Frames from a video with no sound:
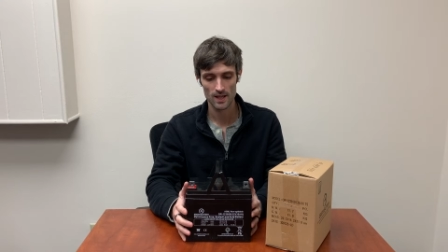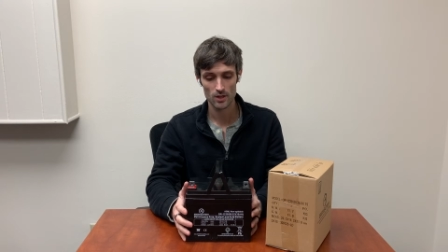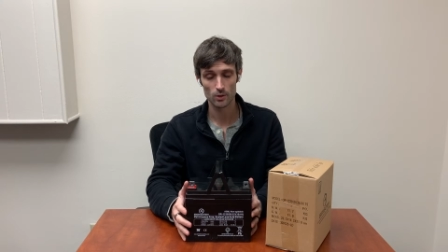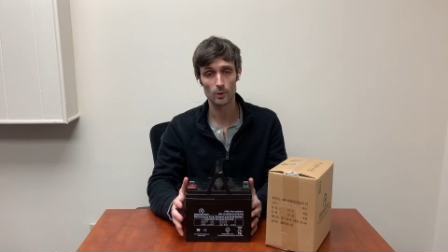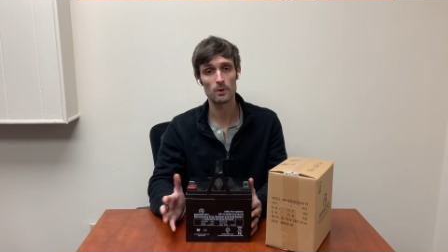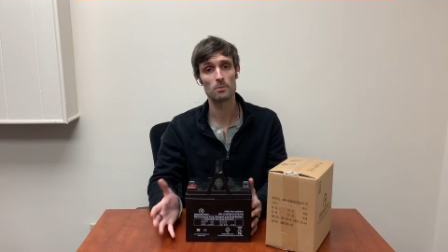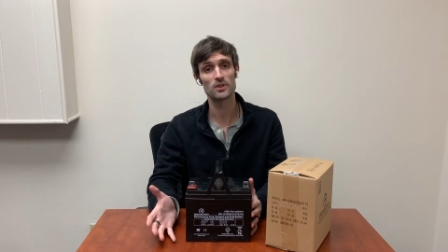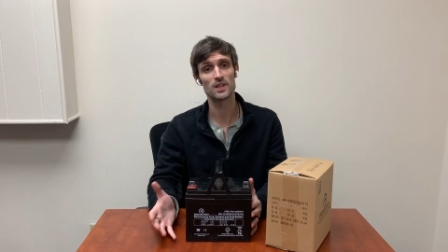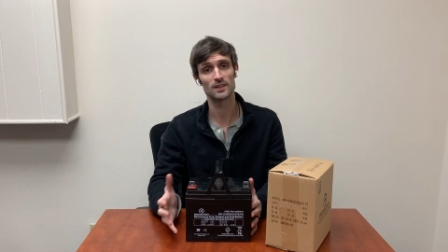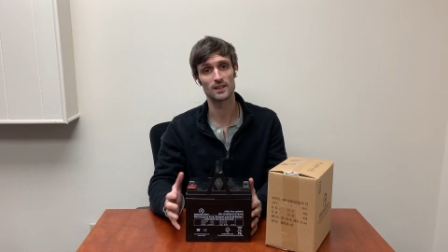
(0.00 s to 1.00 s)
You're going to be
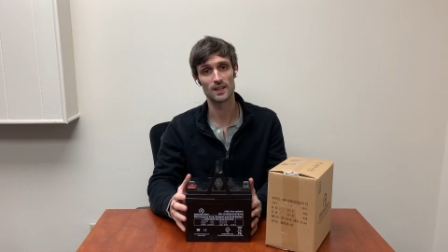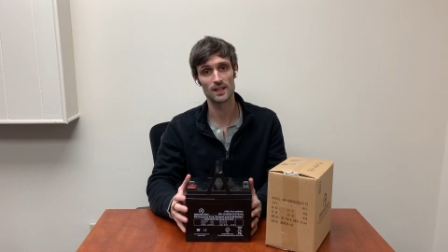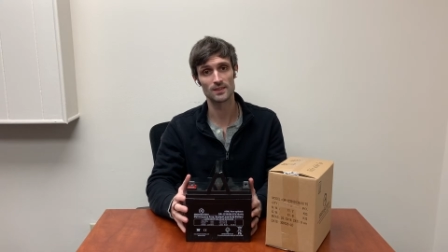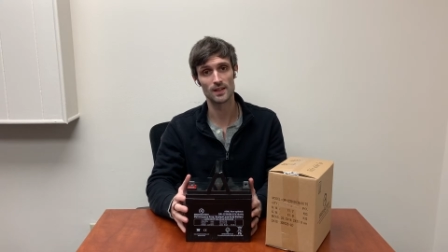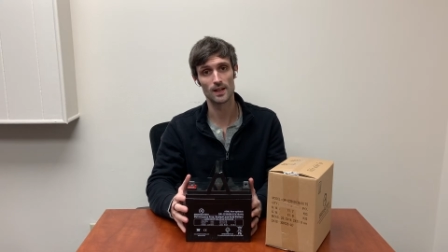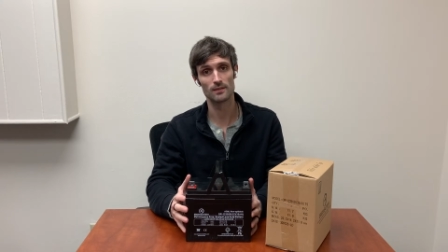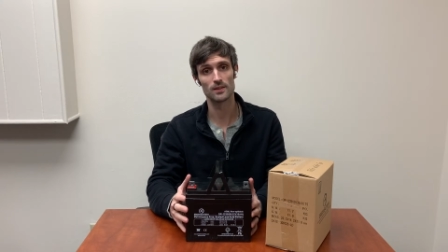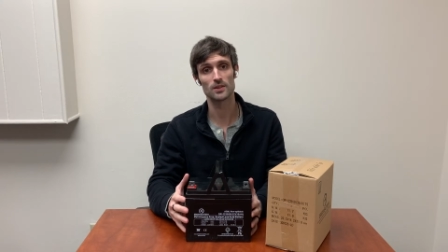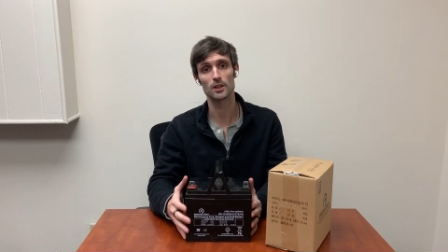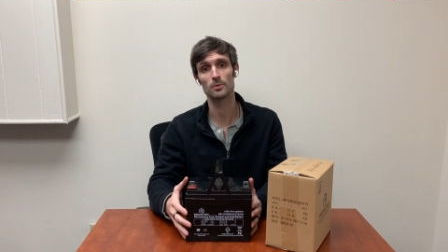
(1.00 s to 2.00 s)
protected against that.
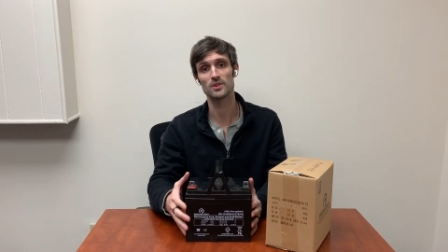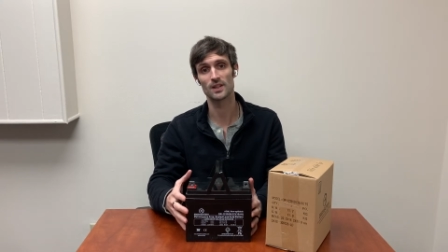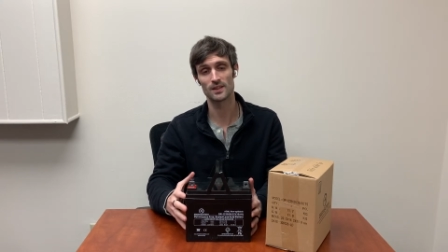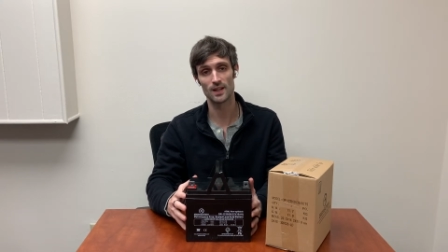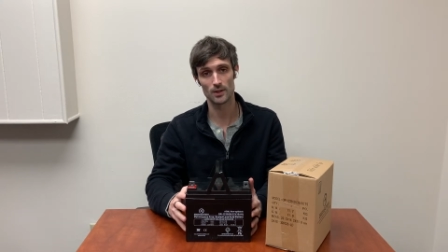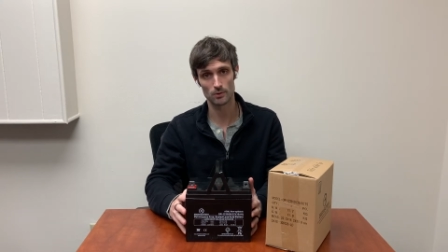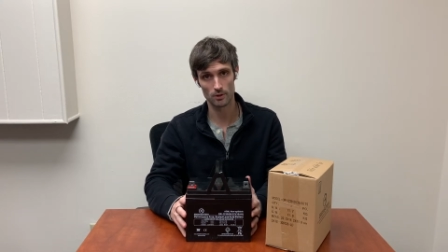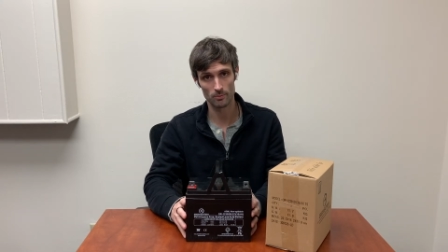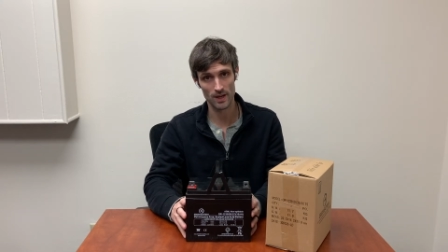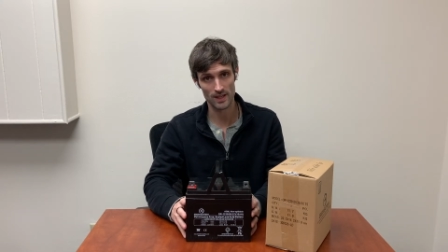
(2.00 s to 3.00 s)
It's going to protect the actual
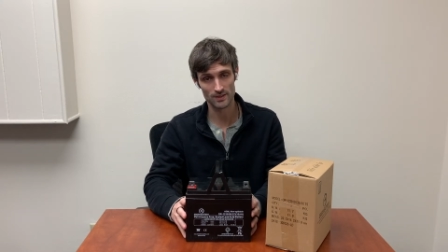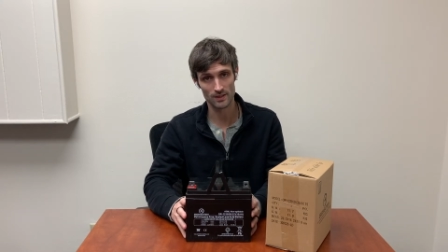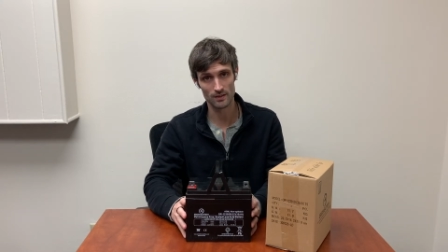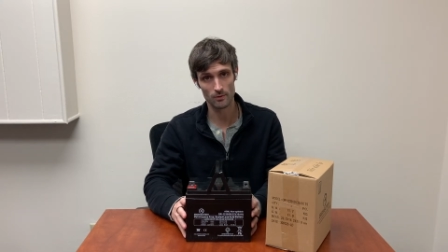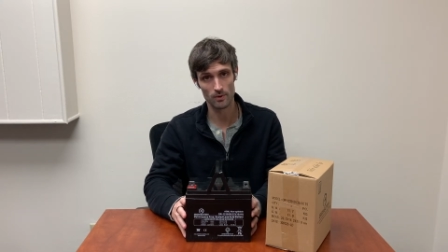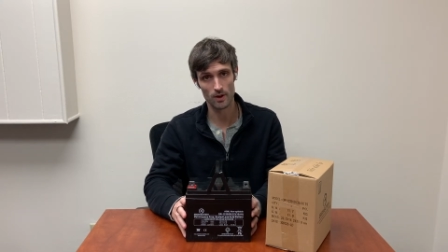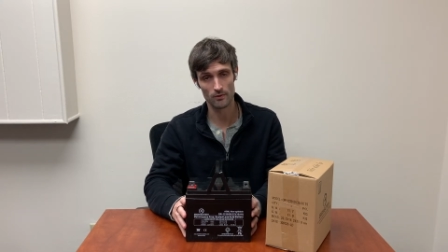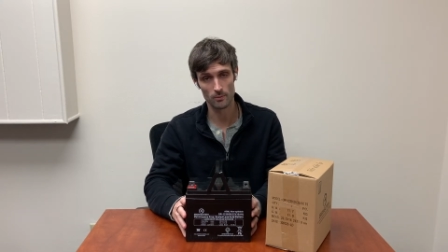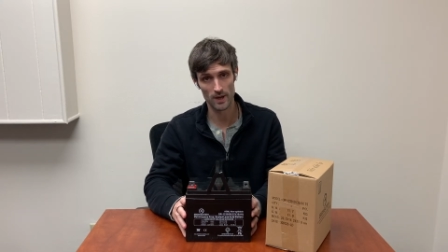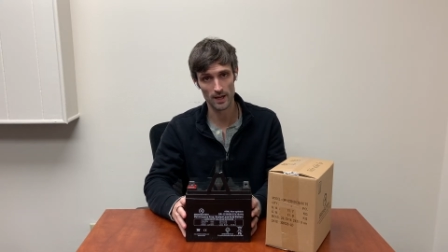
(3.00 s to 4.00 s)
capacity of
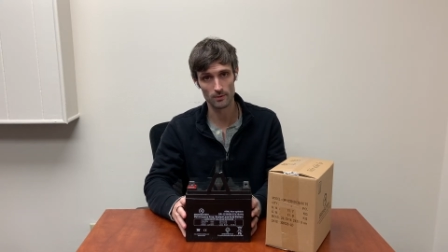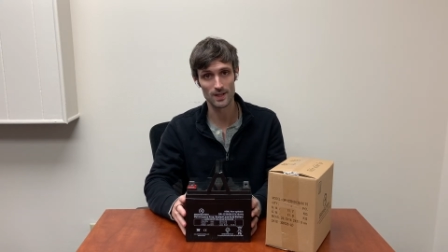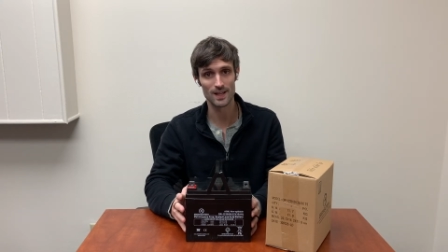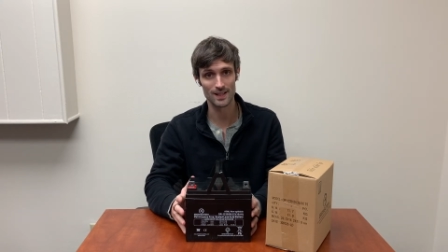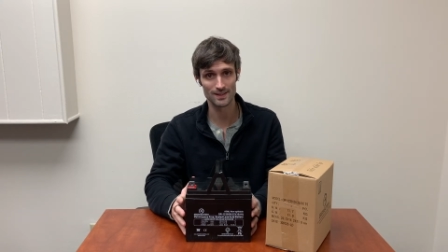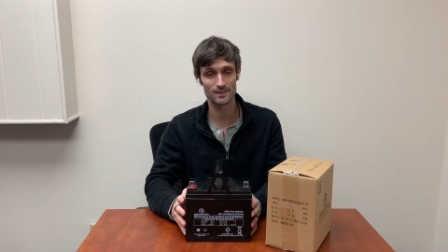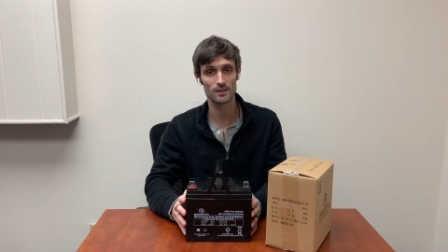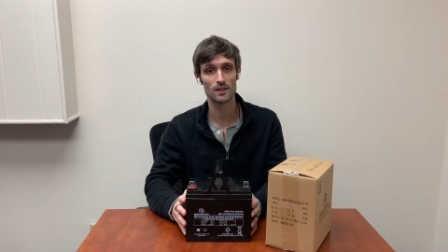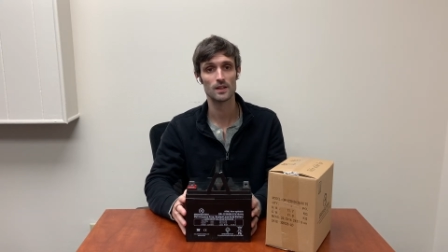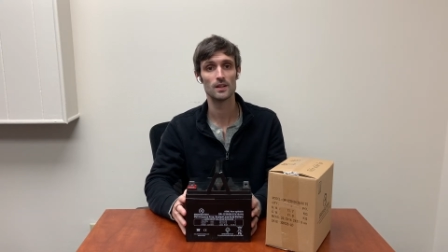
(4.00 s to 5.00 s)
the battery against
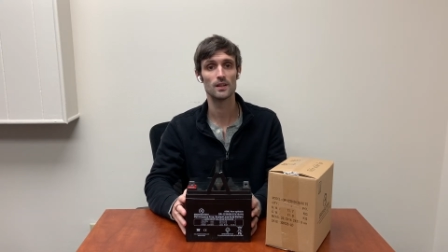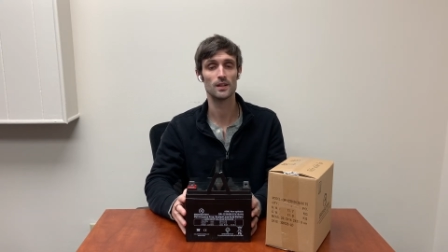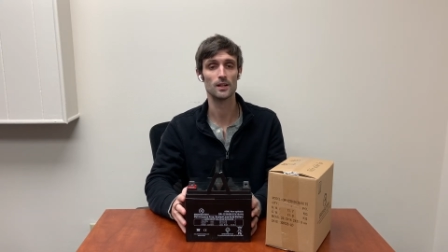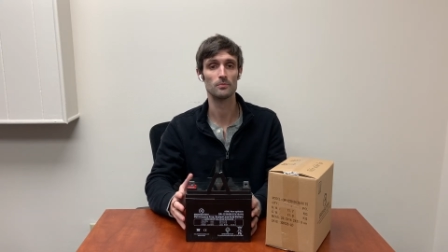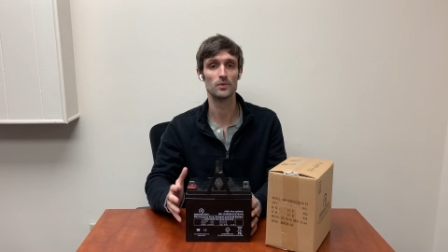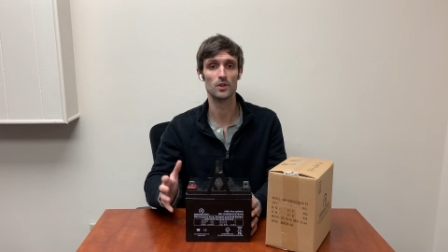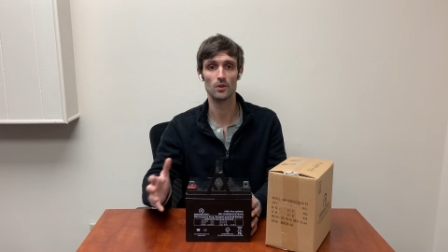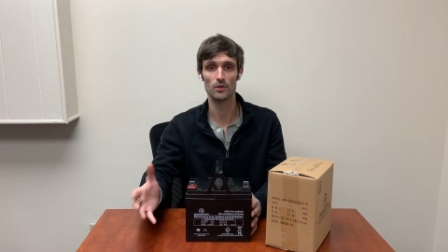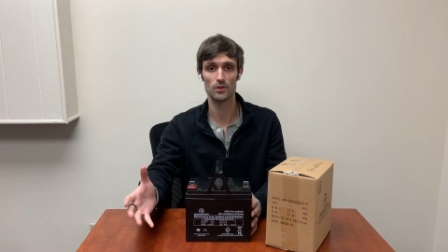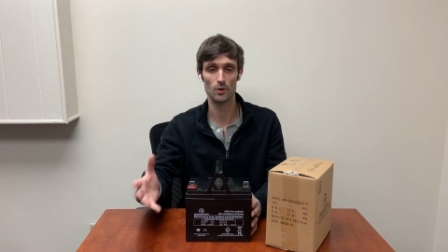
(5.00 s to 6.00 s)

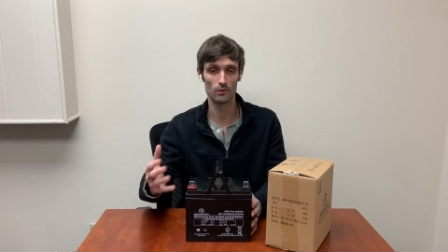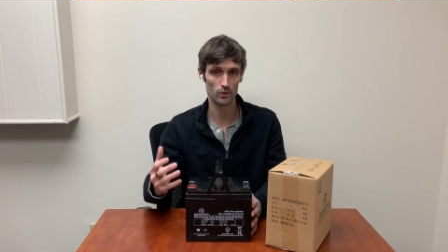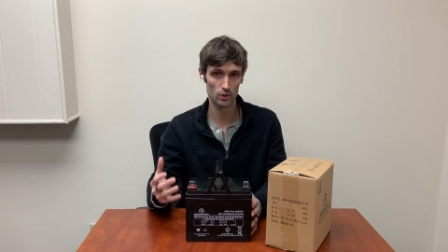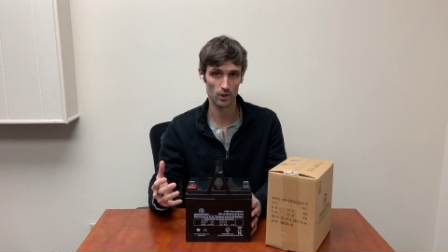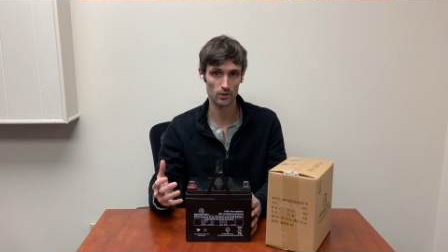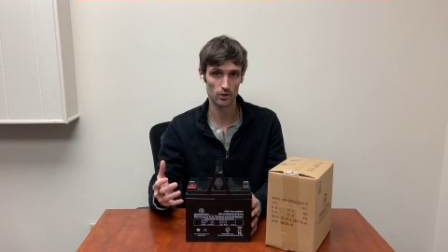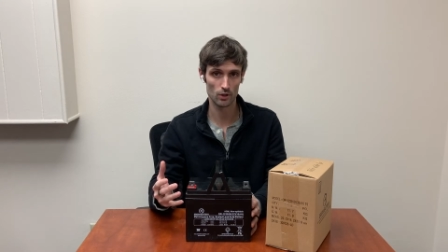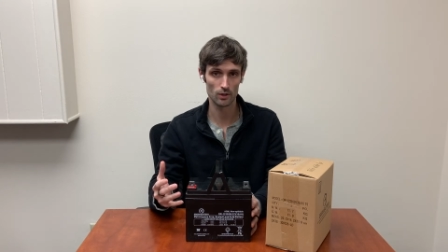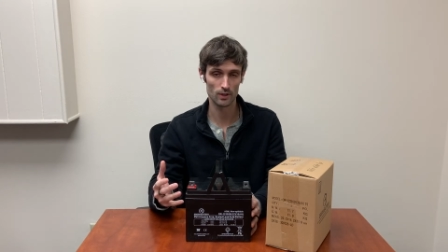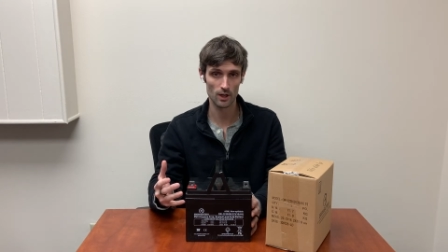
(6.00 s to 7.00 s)
the overcharge
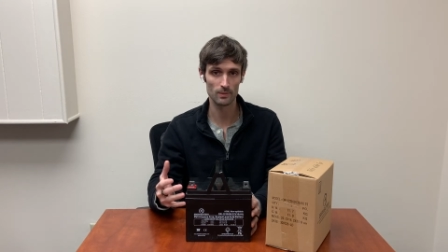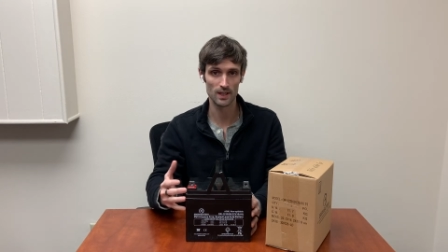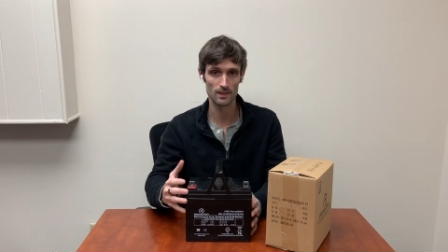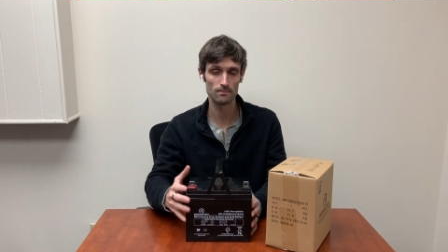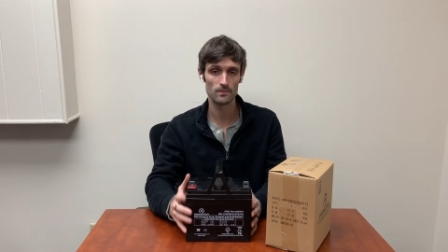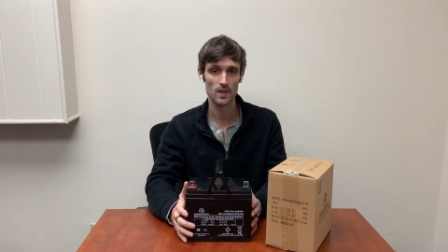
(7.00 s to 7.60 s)
current coming in,